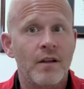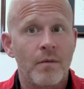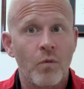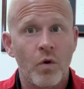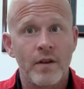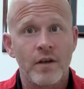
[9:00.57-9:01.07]
and the
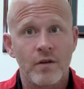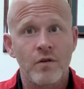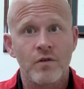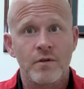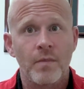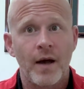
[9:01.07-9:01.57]
more that you
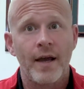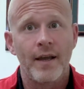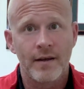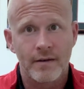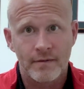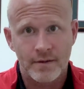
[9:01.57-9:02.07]
use
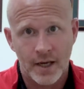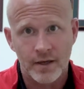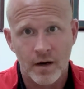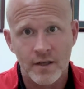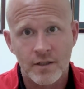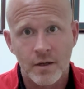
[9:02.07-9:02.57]
my
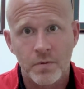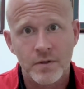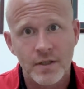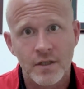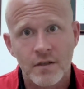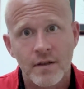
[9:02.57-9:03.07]
diagnostic
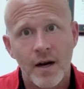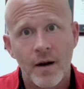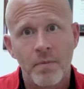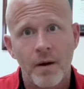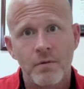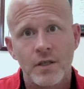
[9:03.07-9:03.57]
procedure that I
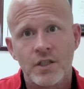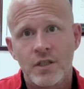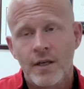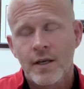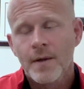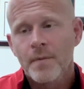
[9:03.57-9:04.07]
published,
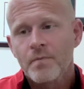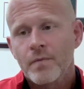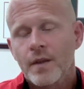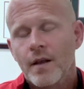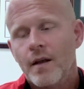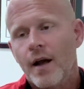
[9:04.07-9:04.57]

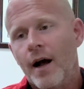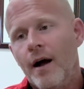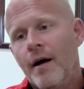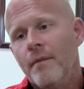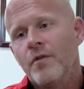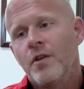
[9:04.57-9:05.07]

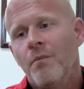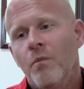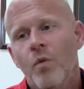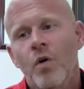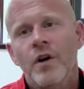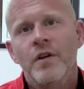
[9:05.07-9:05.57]
the
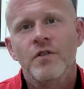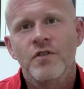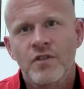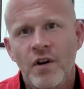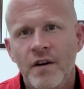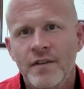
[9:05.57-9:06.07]
more you'll
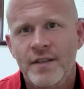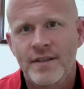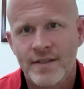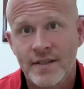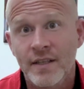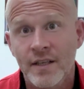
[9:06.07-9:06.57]
start to
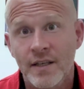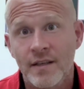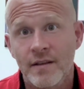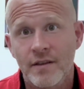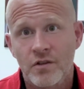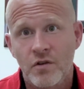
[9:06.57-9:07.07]
see
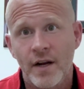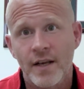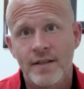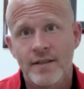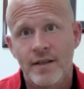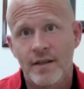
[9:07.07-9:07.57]
these
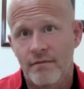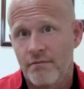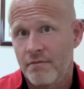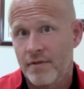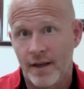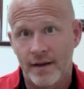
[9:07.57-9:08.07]
crazy
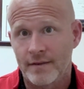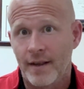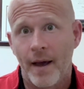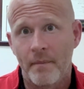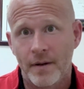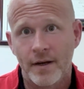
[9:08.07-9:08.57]
things
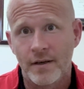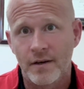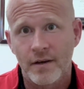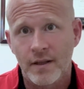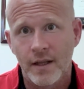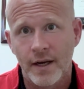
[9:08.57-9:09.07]
happen in
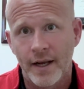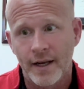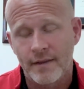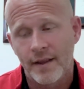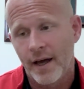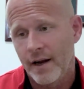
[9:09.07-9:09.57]
your
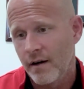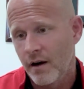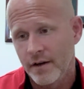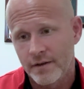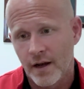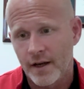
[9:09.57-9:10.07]
clinic that
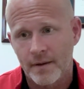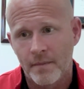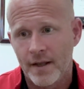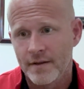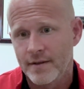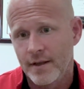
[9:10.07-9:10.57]
aren't
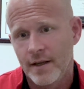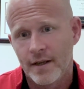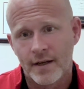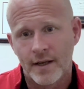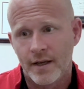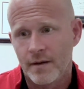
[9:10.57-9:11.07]

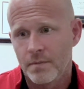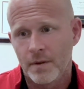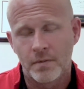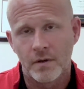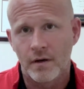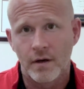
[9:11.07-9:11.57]
documented and
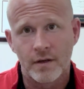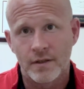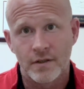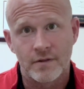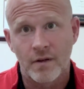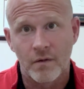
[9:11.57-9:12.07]
people
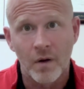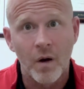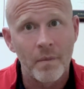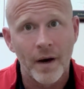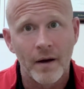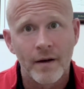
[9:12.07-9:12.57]
just don't know
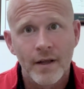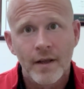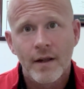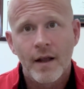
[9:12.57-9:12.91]
about.